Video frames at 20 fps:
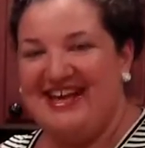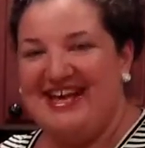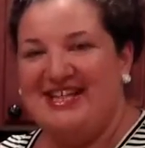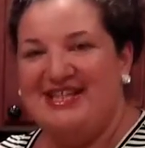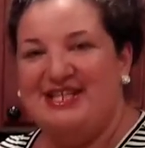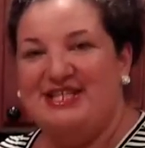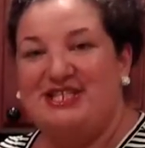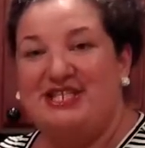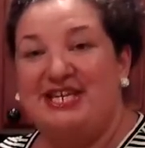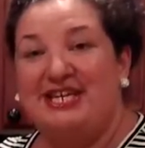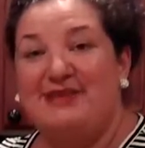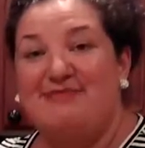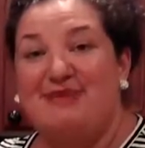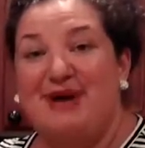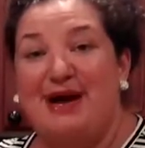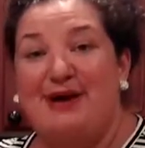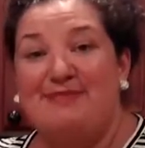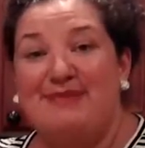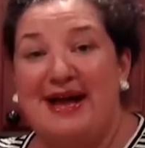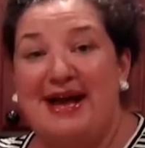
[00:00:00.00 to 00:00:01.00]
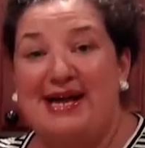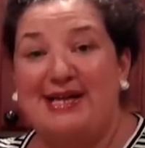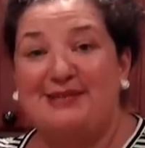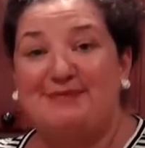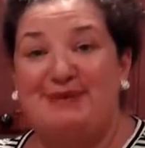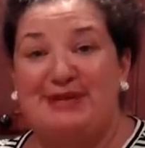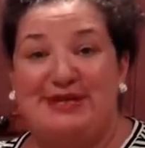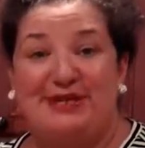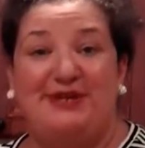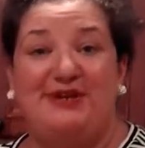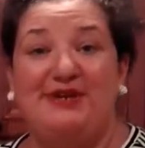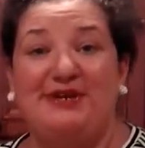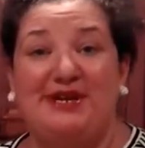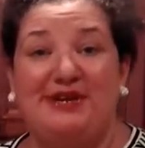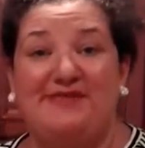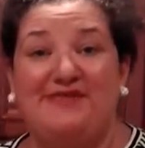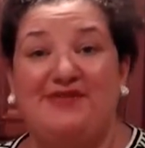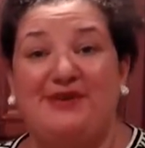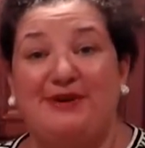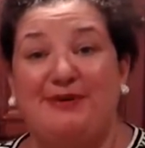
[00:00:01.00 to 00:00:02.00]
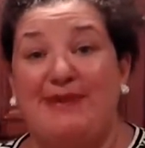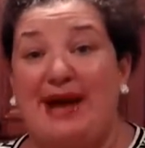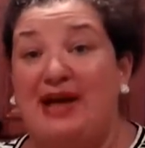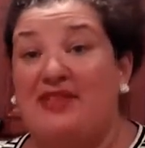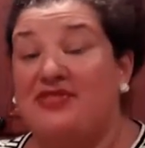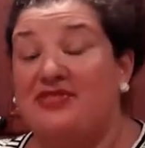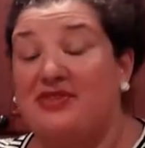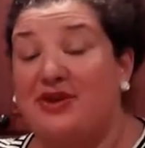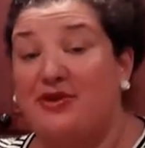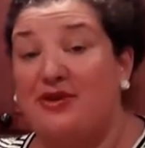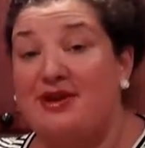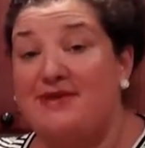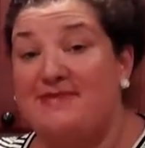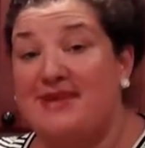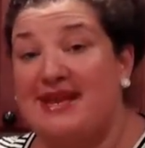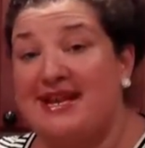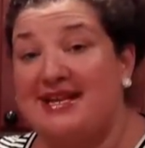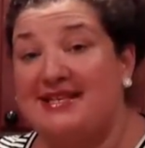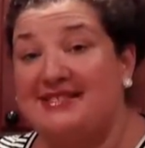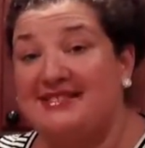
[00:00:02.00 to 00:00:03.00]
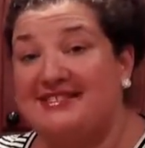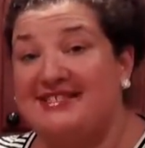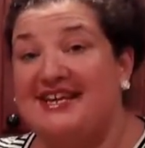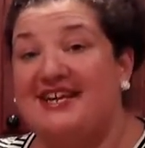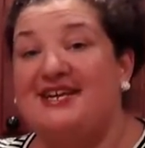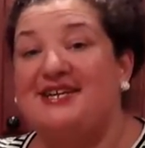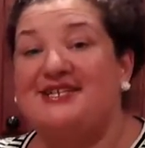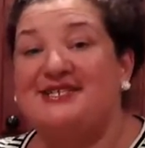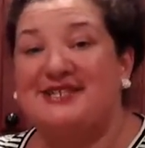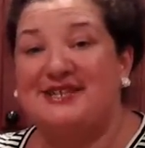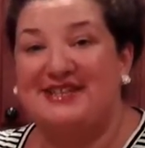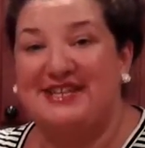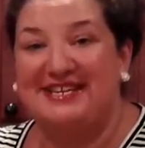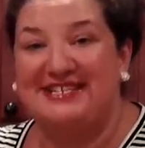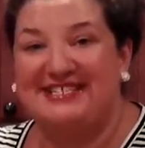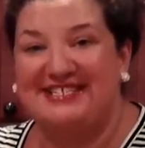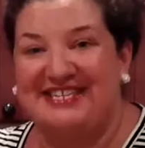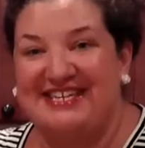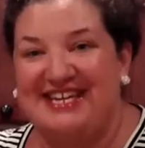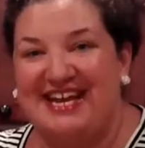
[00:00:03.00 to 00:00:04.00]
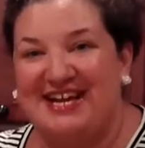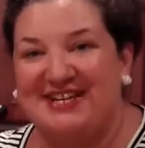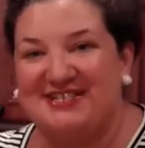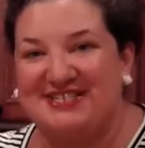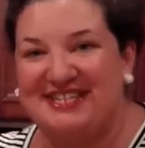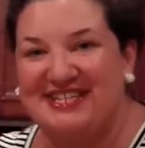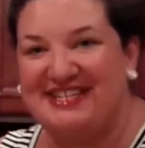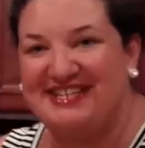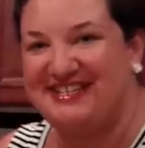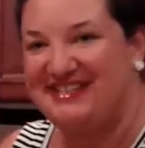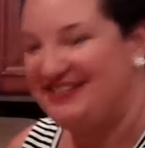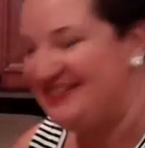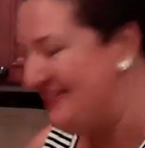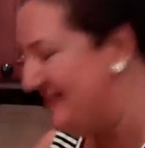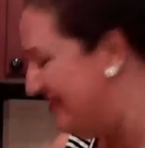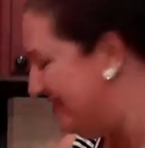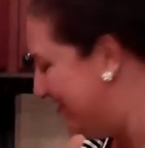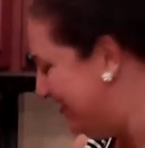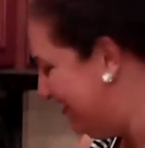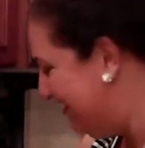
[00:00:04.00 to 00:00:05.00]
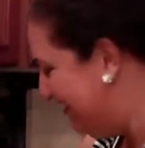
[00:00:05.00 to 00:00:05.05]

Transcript: The chicken pot pie has been cooking for about 30 minutes, so let's see how she looks.